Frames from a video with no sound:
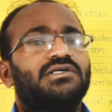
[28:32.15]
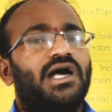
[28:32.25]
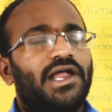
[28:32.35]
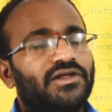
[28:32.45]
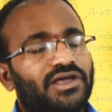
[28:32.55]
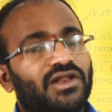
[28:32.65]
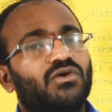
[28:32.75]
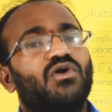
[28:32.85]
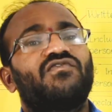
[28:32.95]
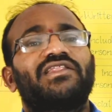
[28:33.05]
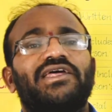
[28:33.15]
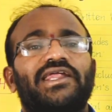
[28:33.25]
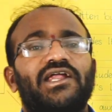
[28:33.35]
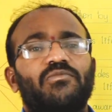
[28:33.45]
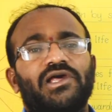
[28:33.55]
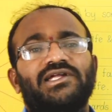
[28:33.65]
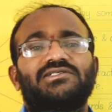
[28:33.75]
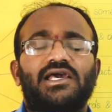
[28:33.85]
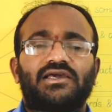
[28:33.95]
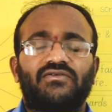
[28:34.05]
and you can go for the cricket players
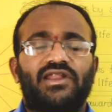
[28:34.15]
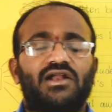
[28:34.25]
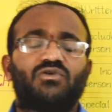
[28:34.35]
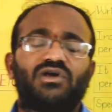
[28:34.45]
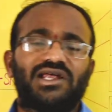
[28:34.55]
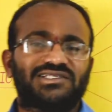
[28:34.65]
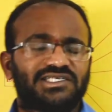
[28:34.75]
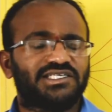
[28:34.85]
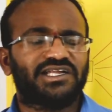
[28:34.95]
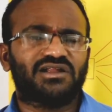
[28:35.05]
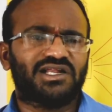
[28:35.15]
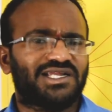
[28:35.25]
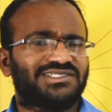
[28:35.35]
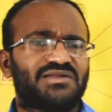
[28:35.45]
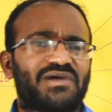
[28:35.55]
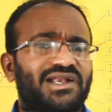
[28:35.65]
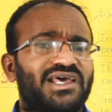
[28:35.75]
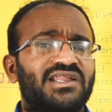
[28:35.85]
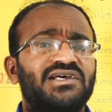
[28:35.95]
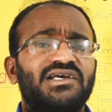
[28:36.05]
like Virat Kohli or Sachin Tendulkar. It doesn't matter,